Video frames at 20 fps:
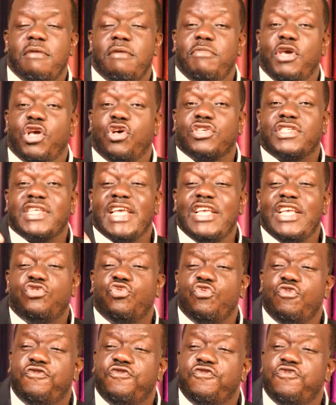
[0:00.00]
Because it
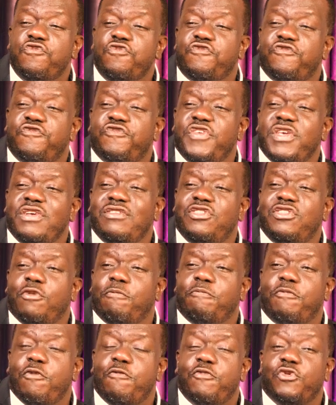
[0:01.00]
will fulfill the
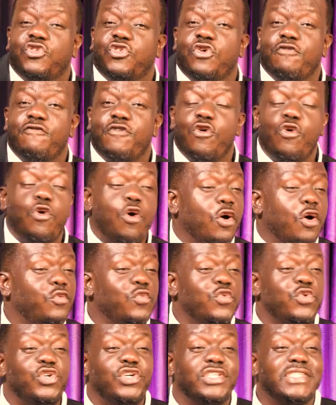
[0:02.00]
purpose of what God
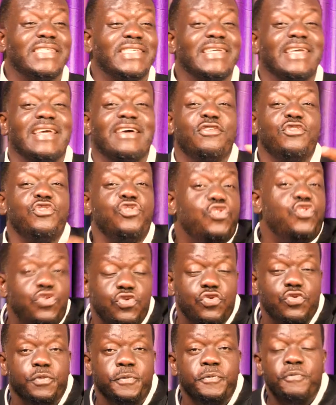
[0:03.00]
will not tell
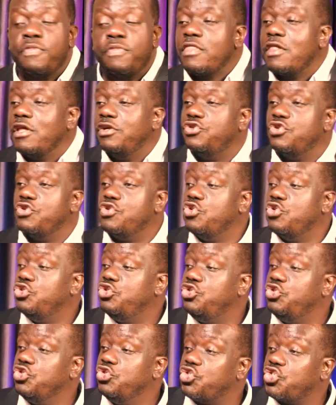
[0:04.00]
you to
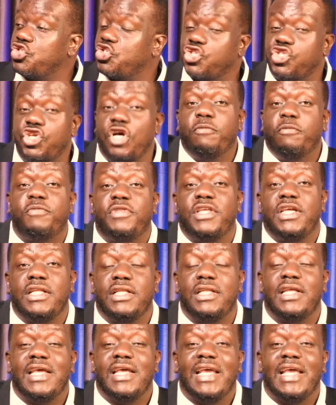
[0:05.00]
go do something